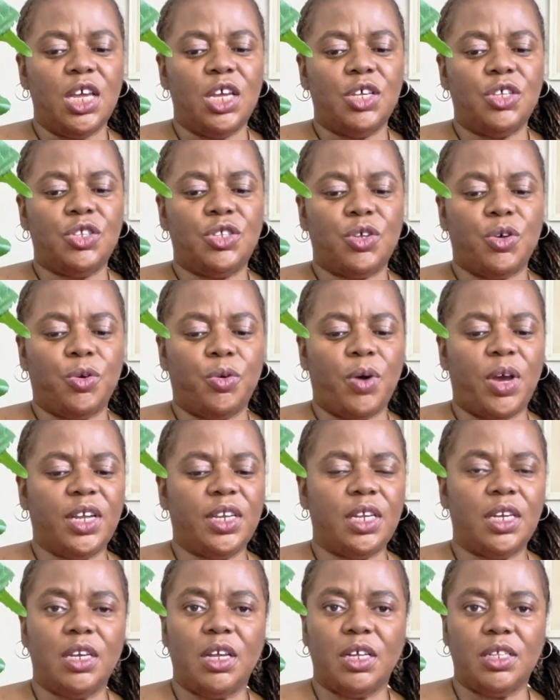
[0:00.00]
So I
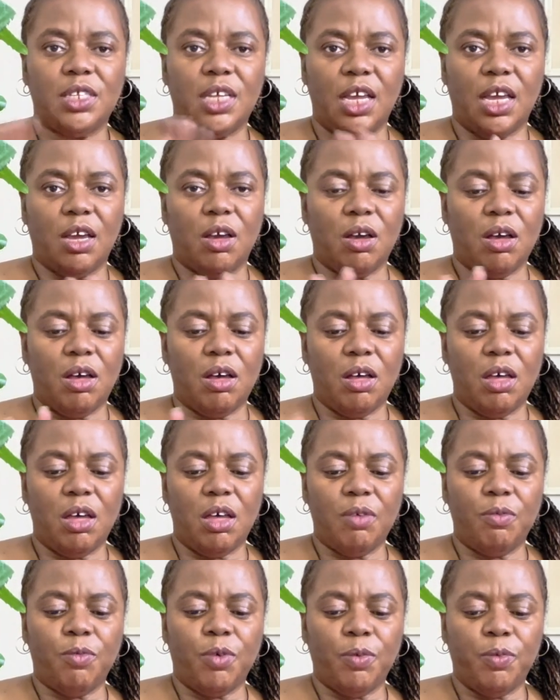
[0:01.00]
did not take
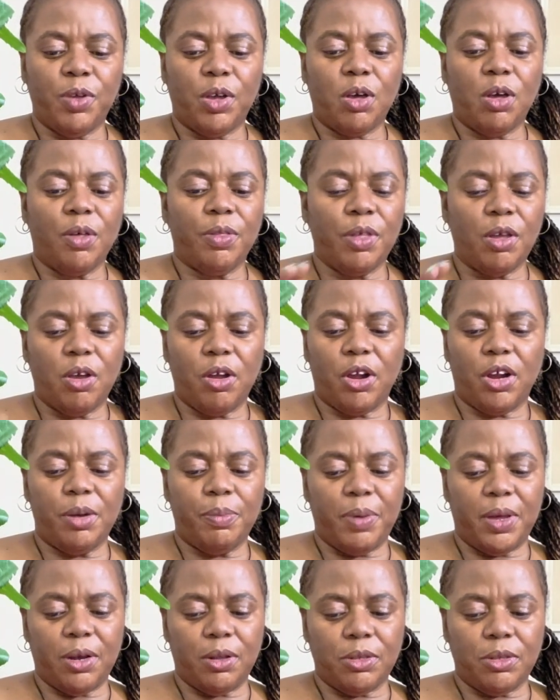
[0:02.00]
what we call the guard
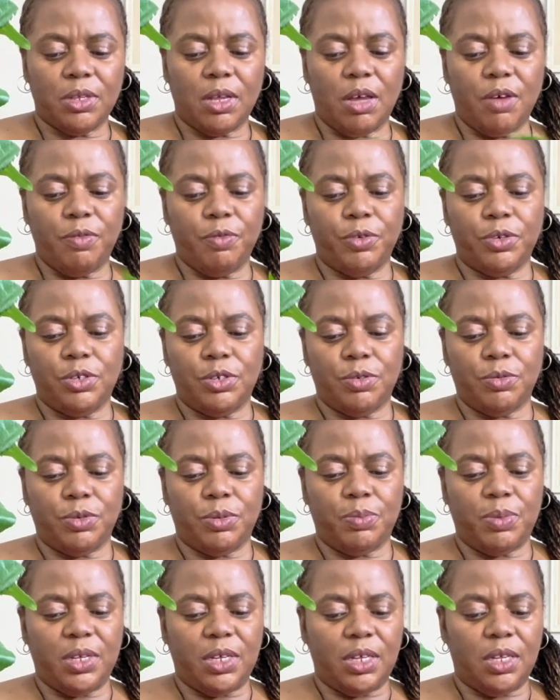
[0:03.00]
petals off, which would
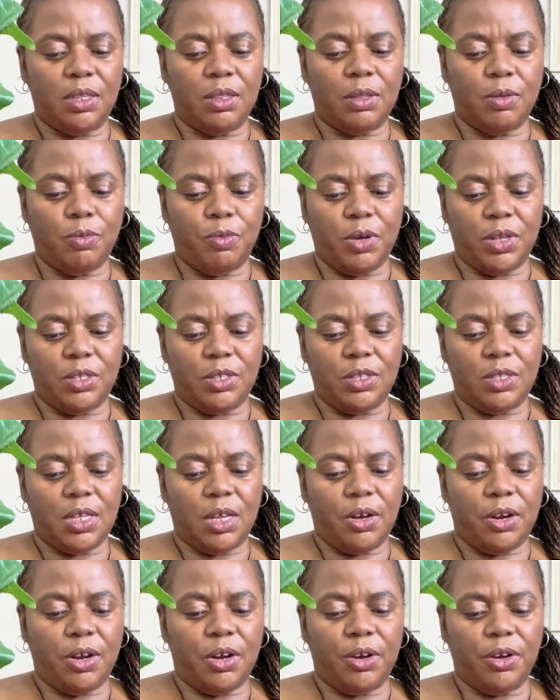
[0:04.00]
be the ones
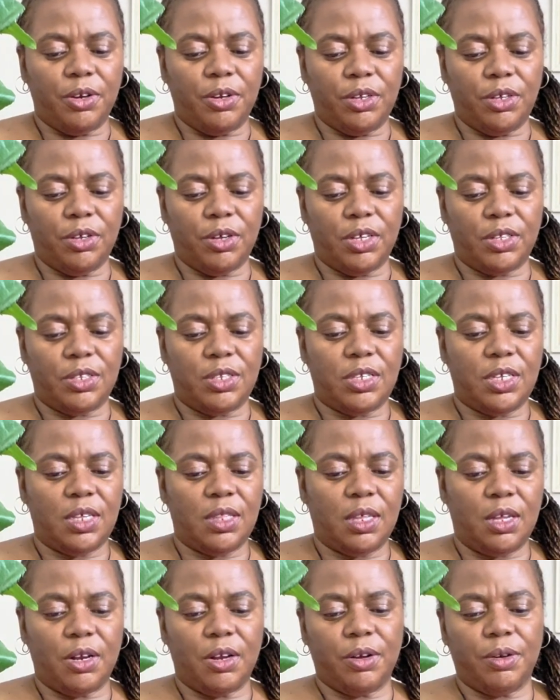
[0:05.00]
that are, you can see
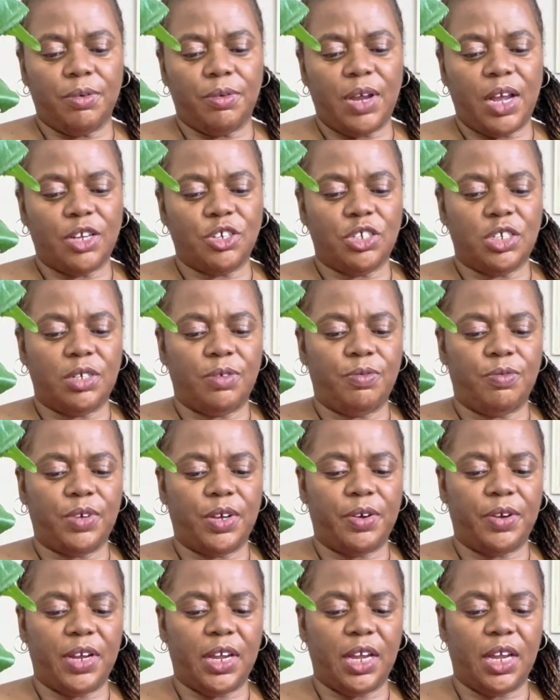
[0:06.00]
that are actually
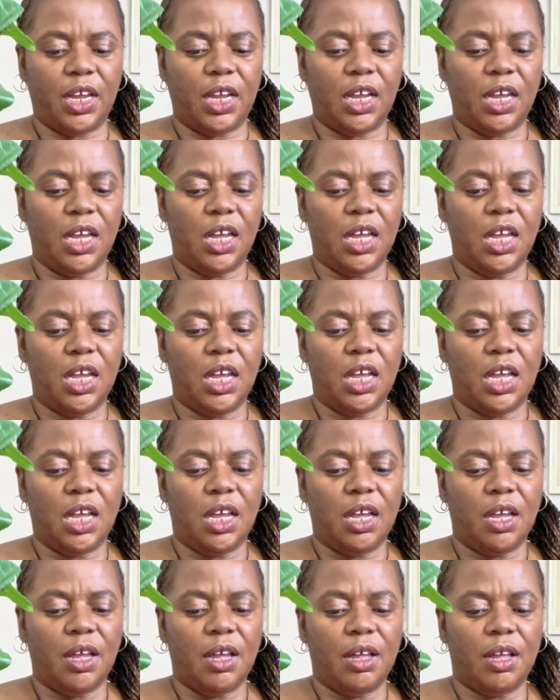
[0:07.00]
very
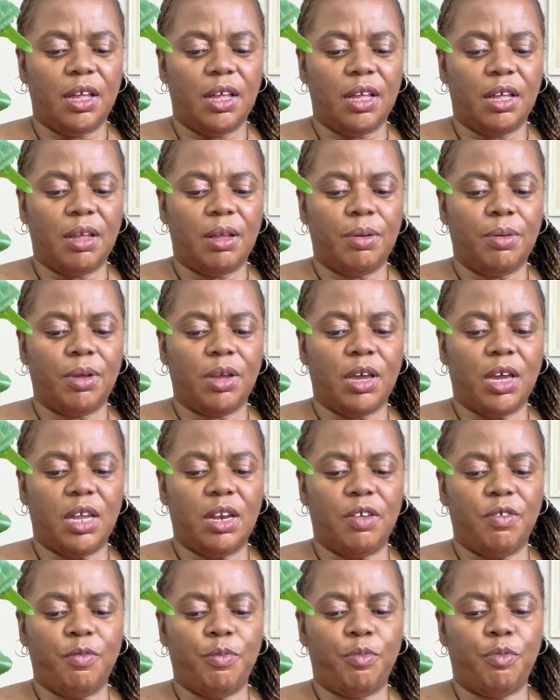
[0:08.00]
kind
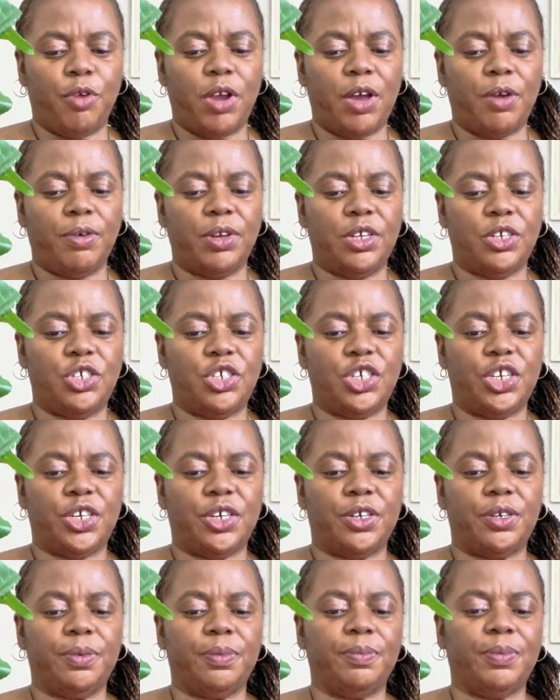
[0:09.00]
of brownish
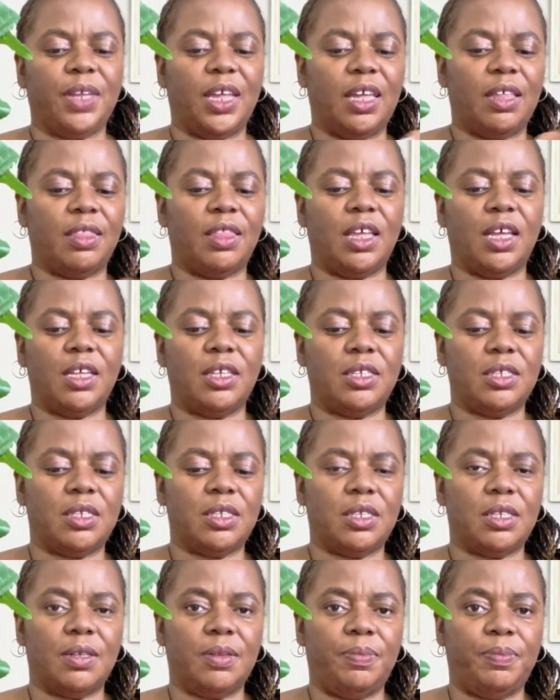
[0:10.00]
here, like
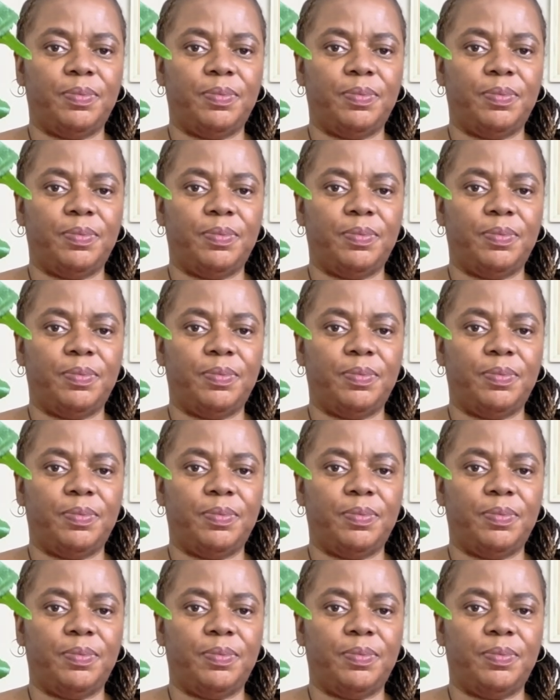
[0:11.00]
this.